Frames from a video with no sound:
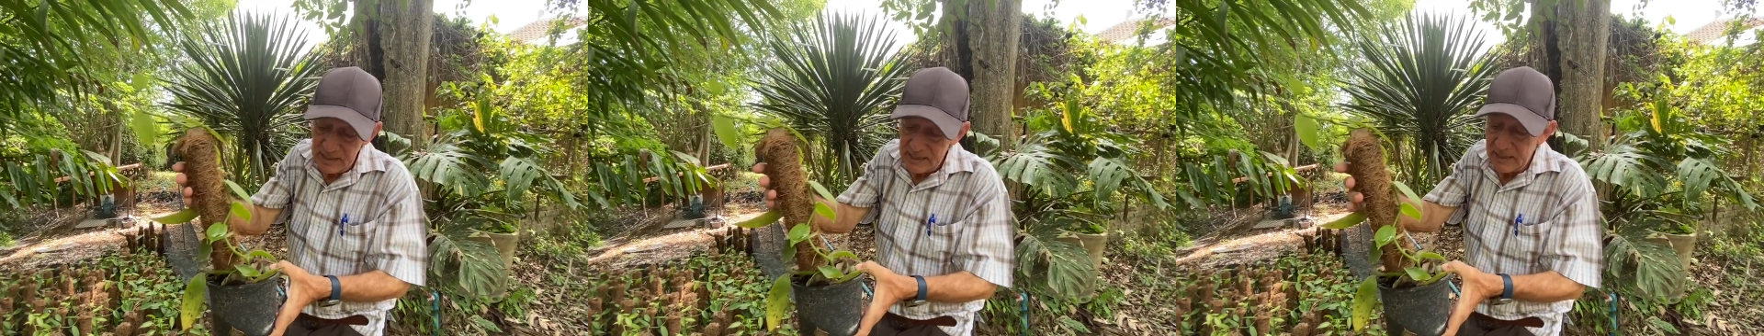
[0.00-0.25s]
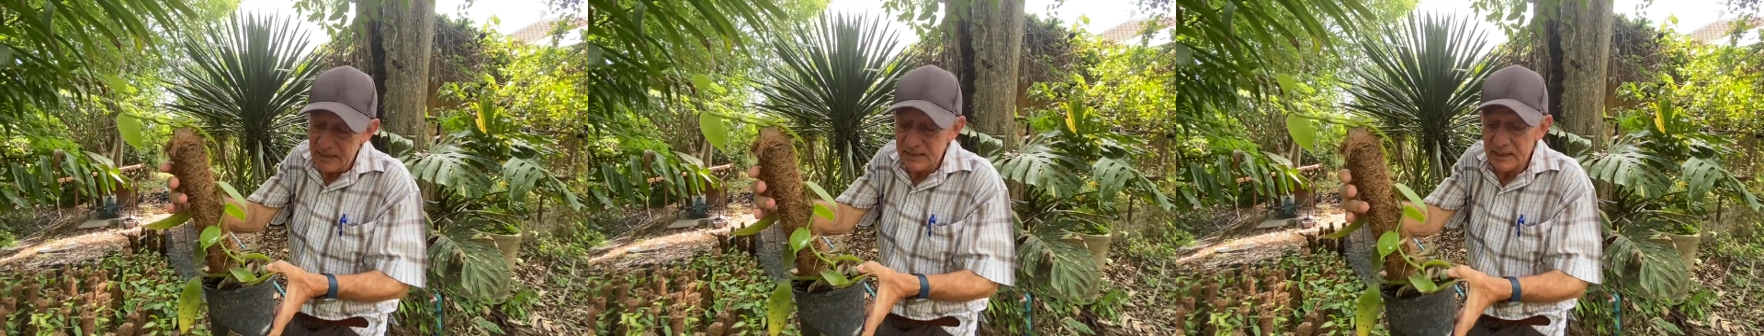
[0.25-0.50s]

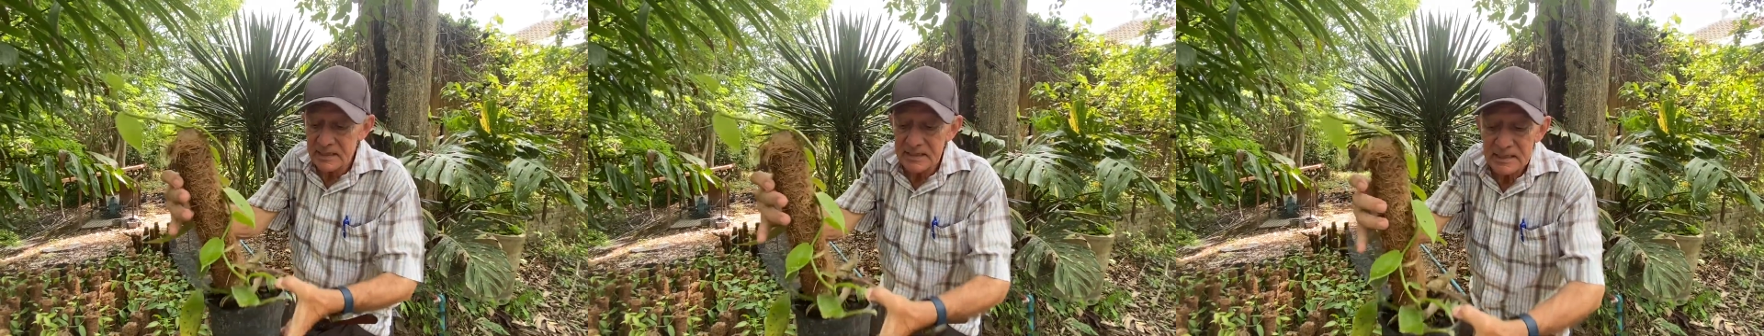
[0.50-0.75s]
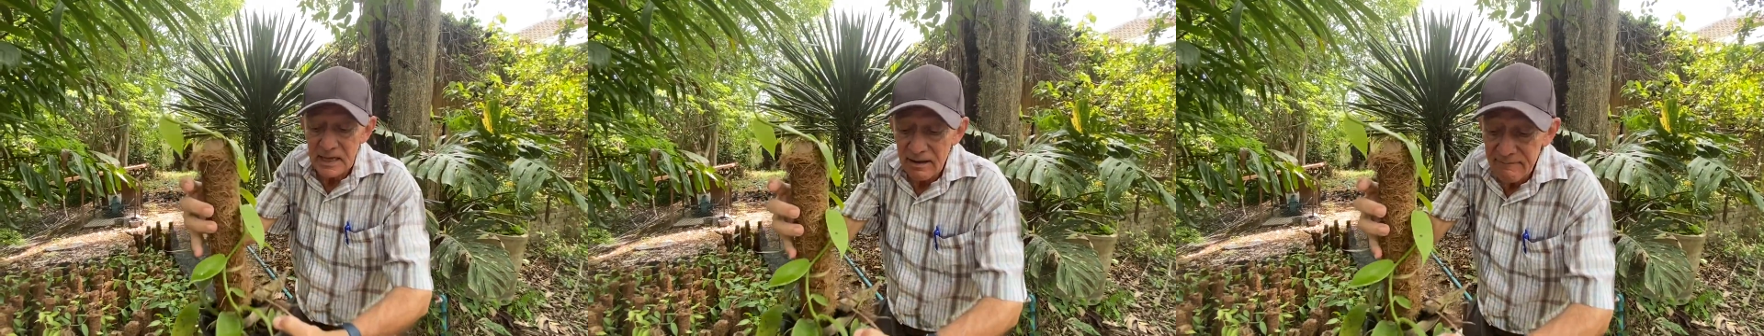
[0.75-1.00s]
It
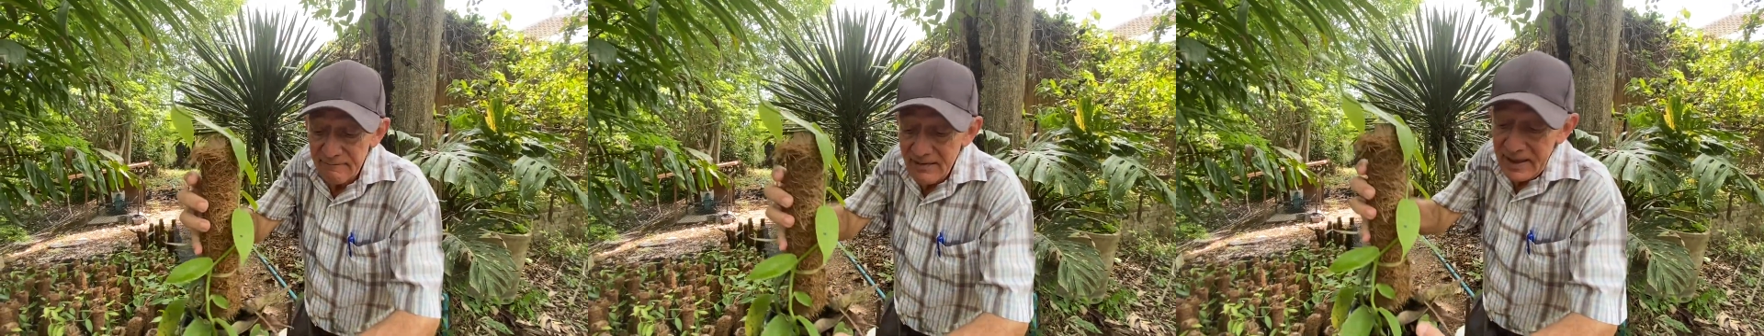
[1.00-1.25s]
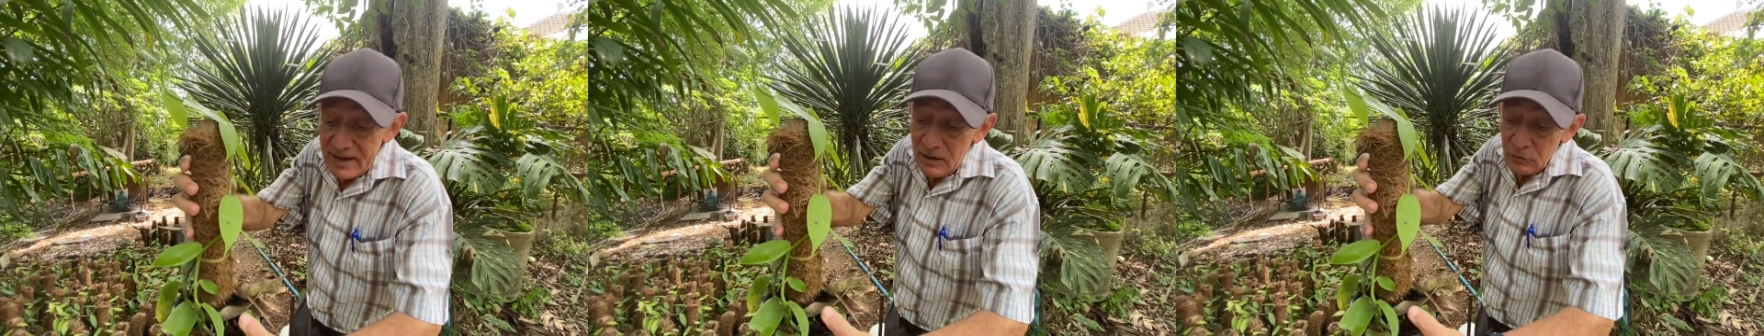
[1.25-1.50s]
is
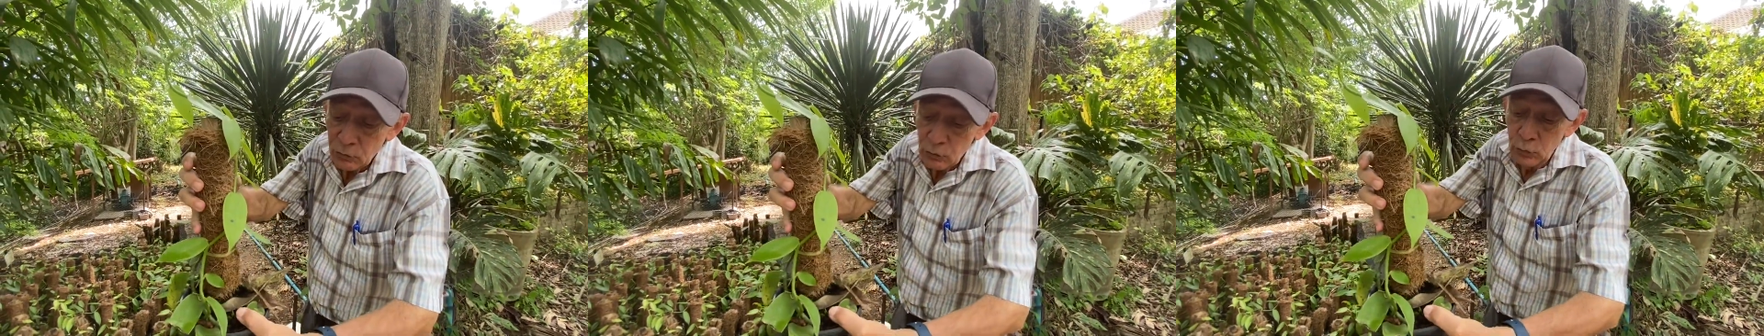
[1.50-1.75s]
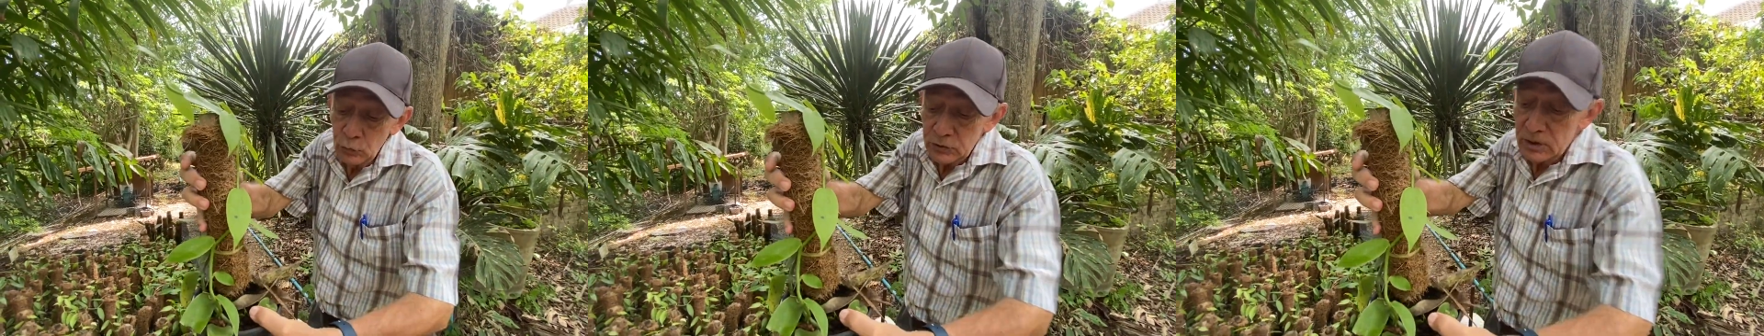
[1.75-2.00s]
well
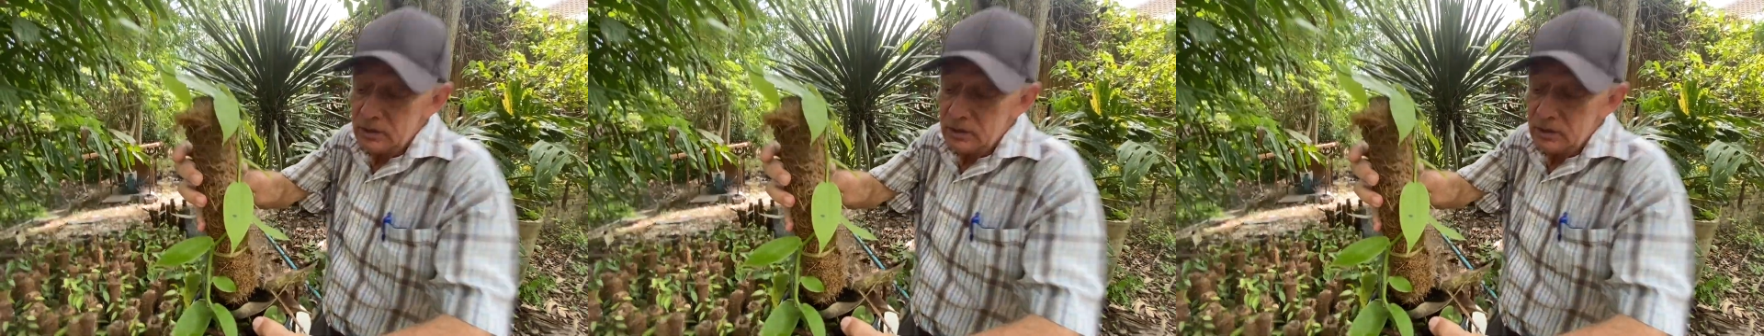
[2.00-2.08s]
rooted.